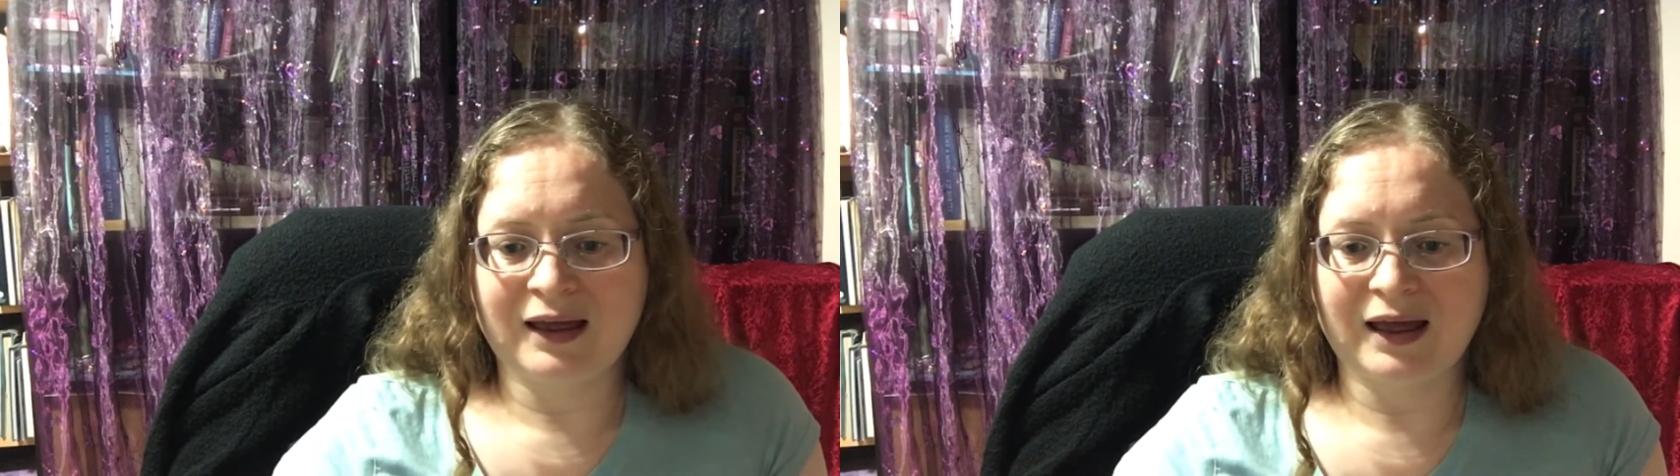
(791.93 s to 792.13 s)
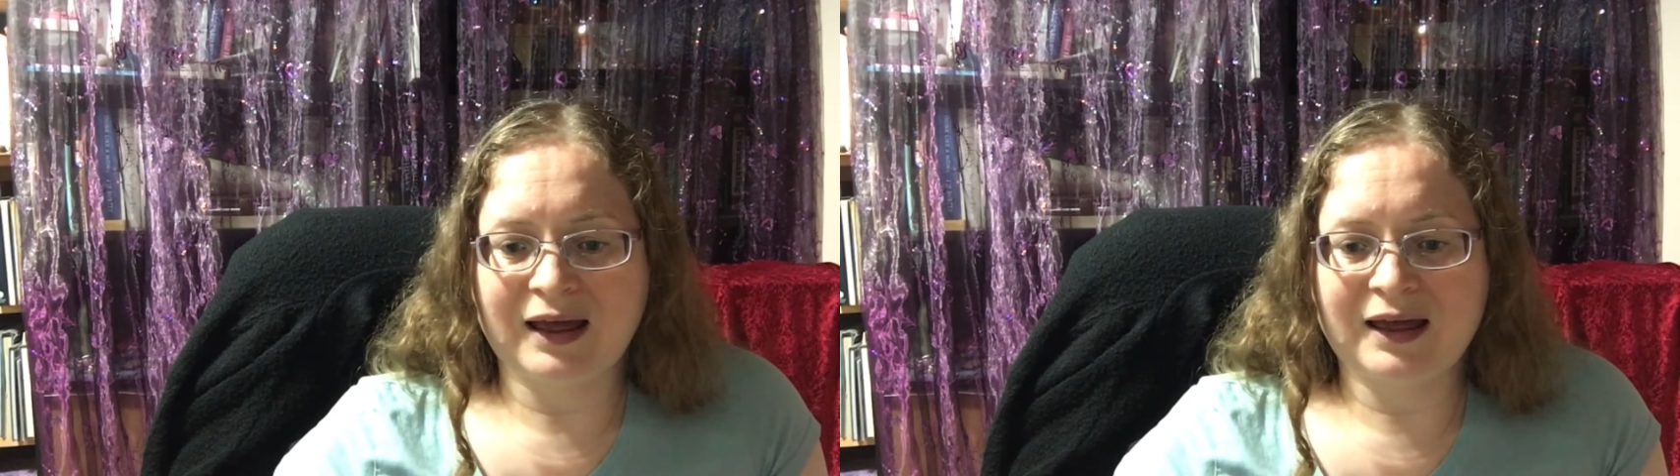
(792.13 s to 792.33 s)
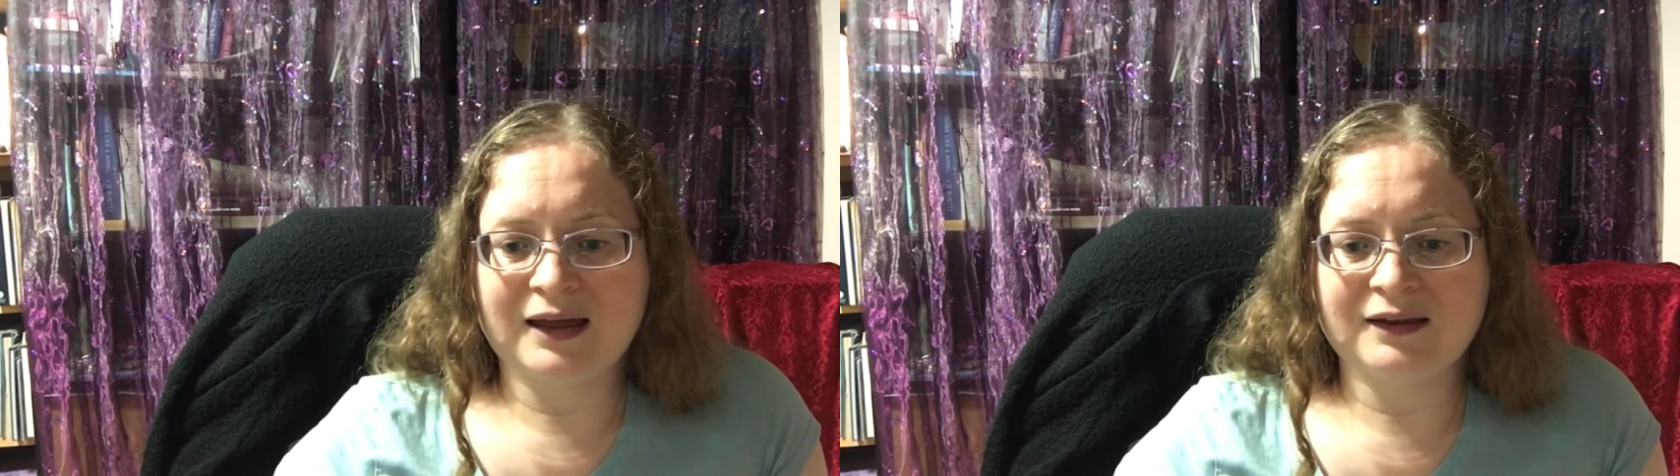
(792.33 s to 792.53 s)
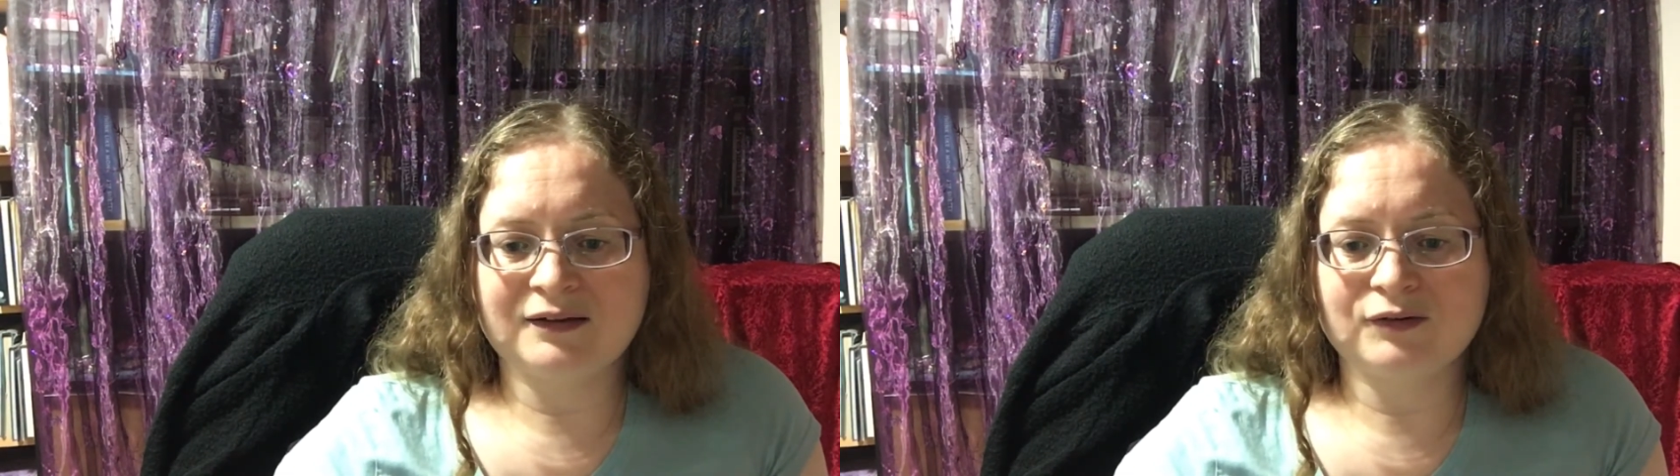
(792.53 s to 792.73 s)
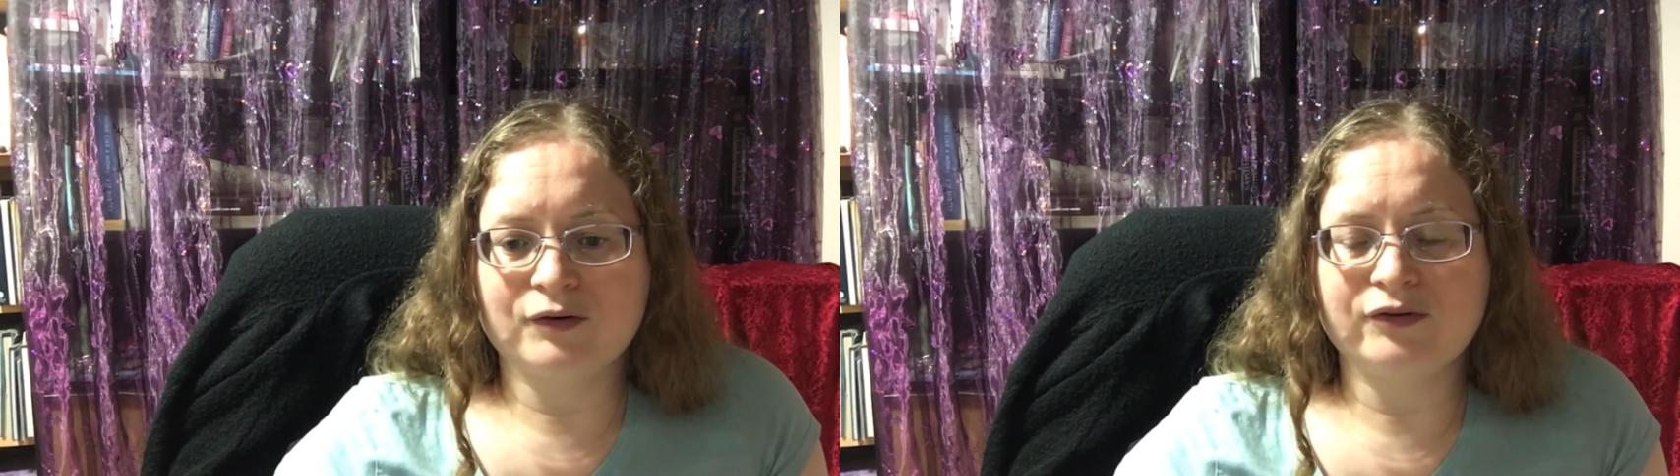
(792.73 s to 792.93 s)

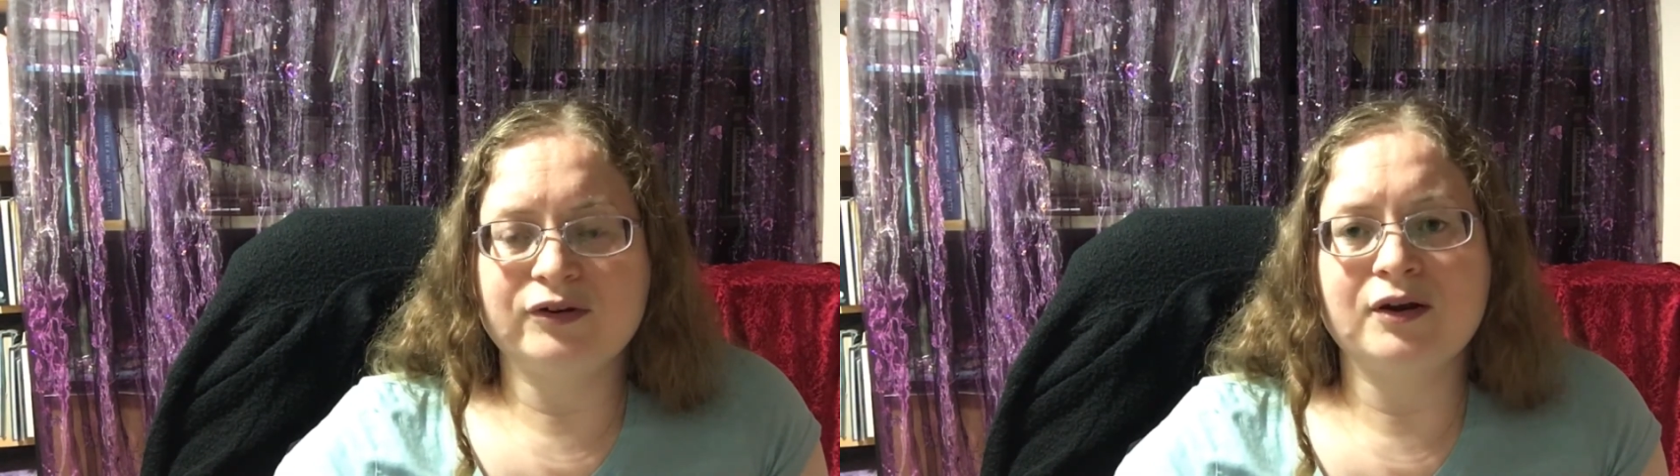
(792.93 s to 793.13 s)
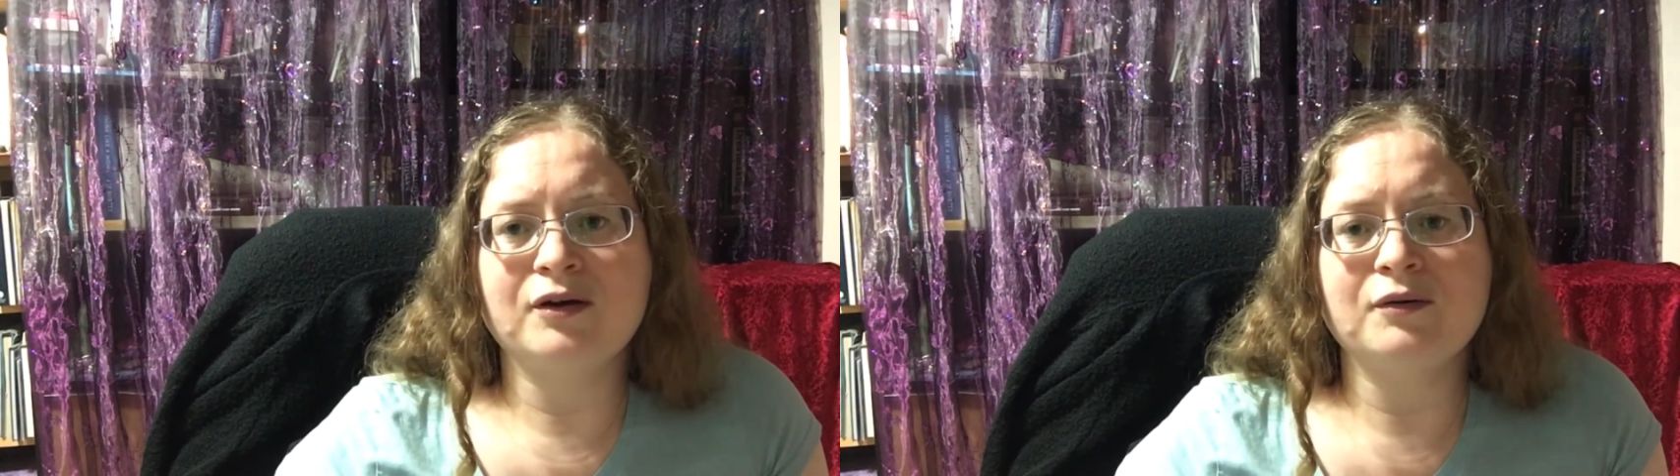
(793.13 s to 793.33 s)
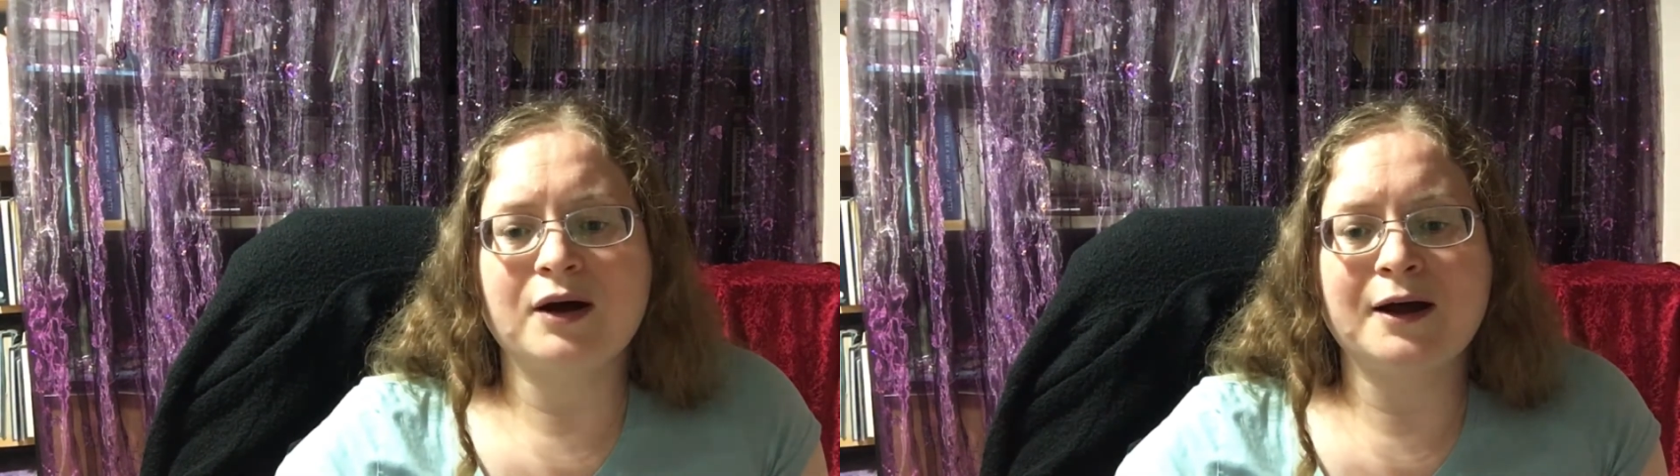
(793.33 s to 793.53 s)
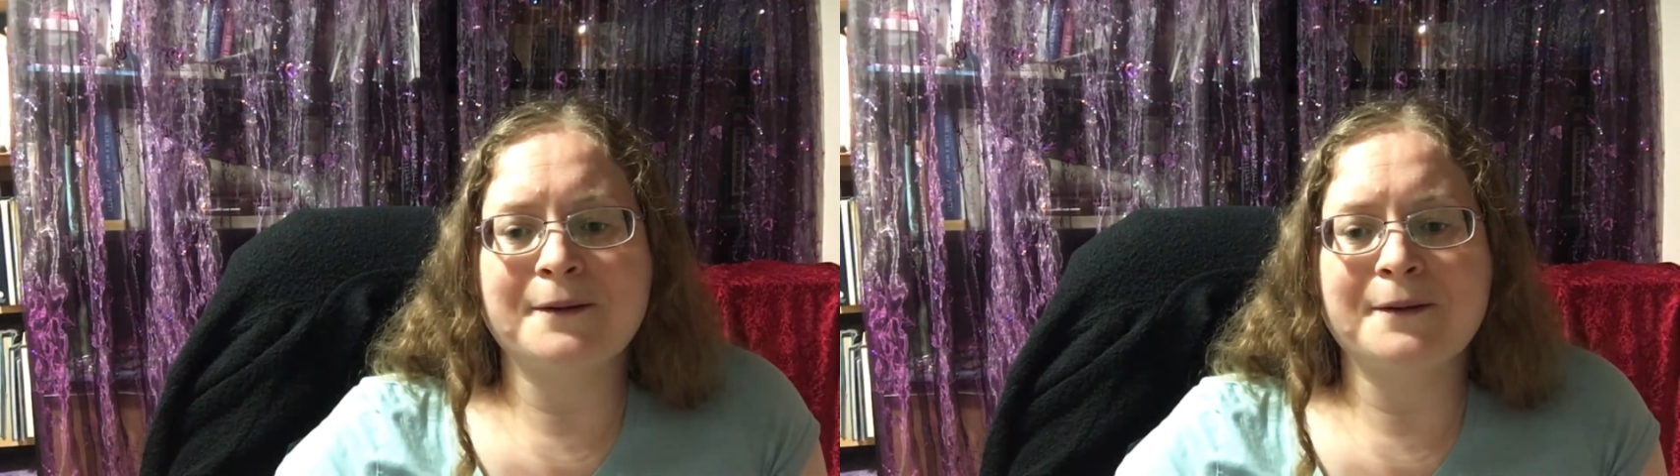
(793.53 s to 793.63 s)
And also,